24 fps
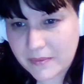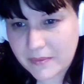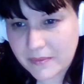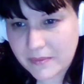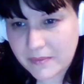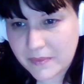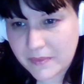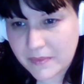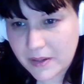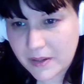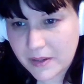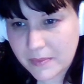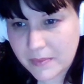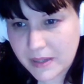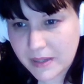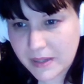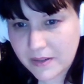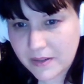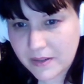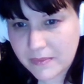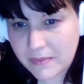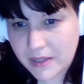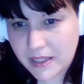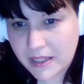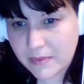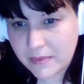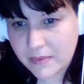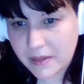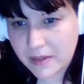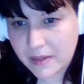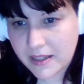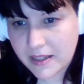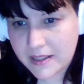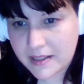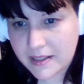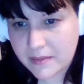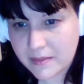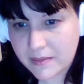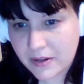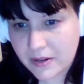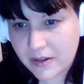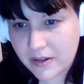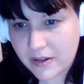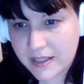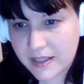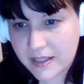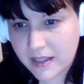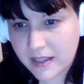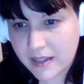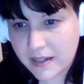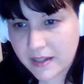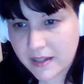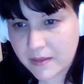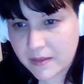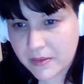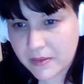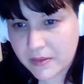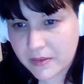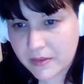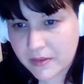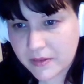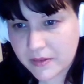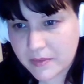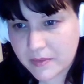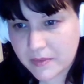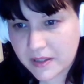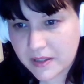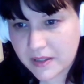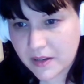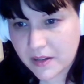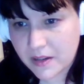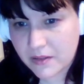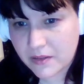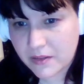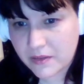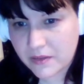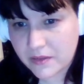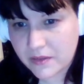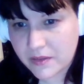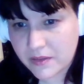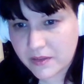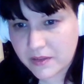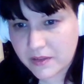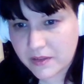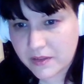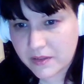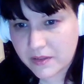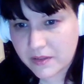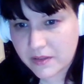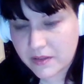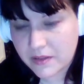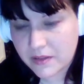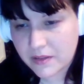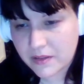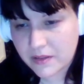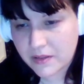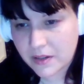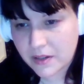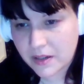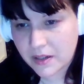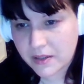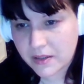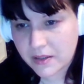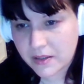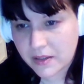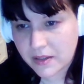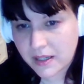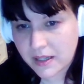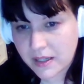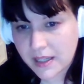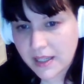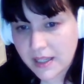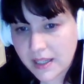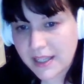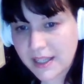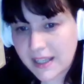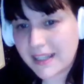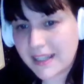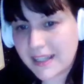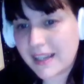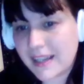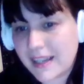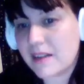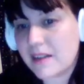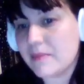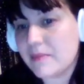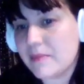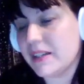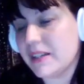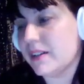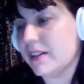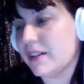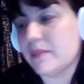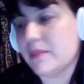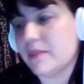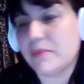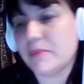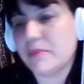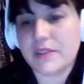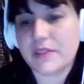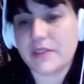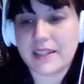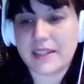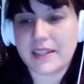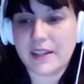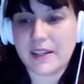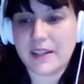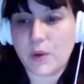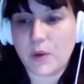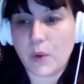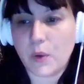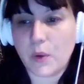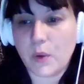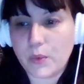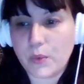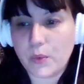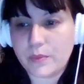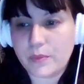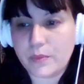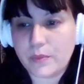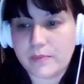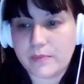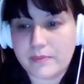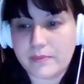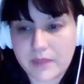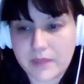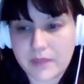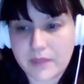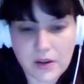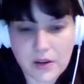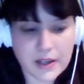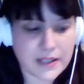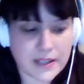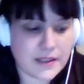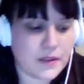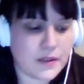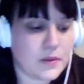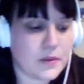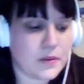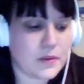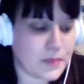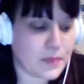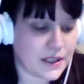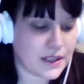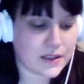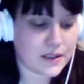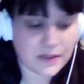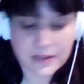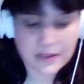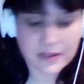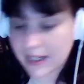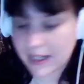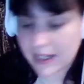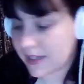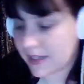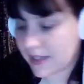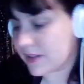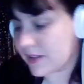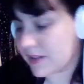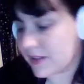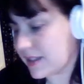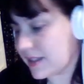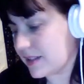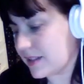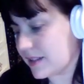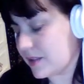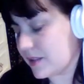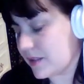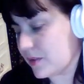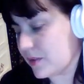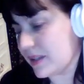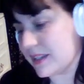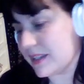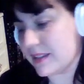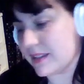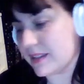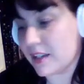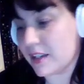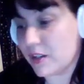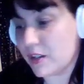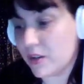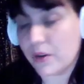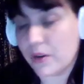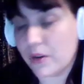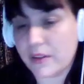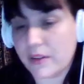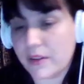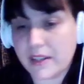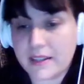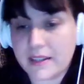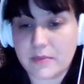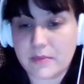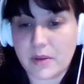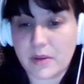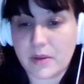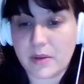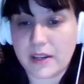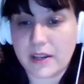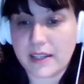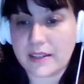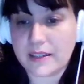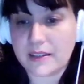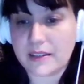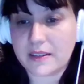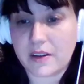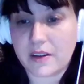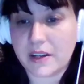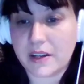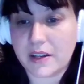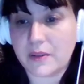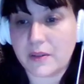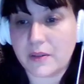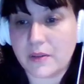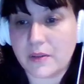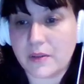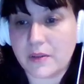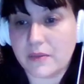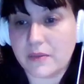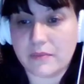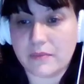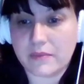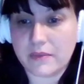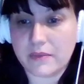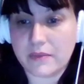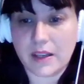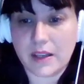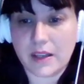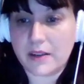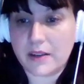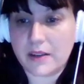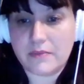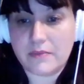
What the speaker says: You are bang on the money about ASMR artists getting up on themselves. Yeah, I mean, look, I'm not saying that all artists who are big are egotistical because they're not. There's some artists that I know who are, you know,